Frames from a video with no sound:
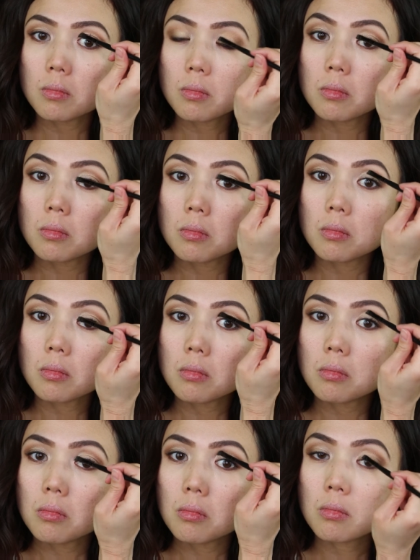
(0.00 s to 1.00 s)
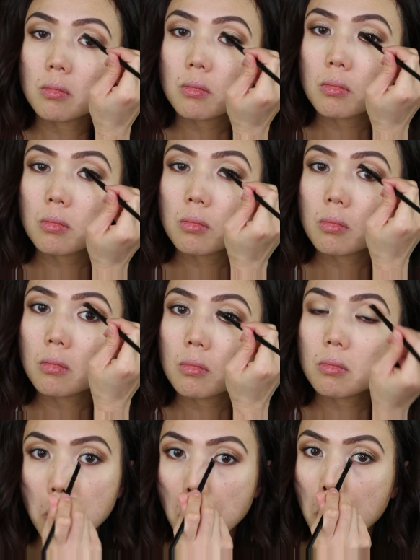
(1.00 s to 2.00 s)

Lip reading: [no speech]